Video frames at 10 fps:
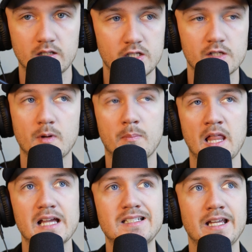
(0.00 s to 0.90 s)
just
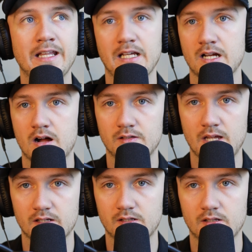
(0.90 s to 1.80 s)
apply it to any
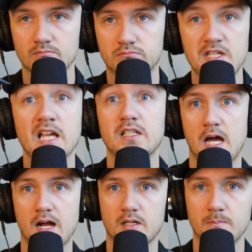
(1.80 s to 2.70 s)
context
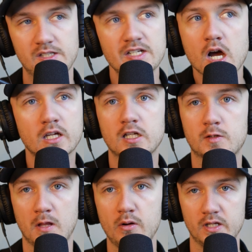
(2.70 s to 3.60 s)
tiktok tiktok
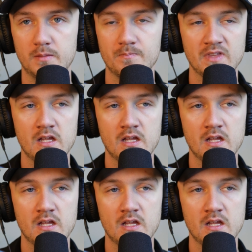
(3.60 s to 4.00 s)
exploded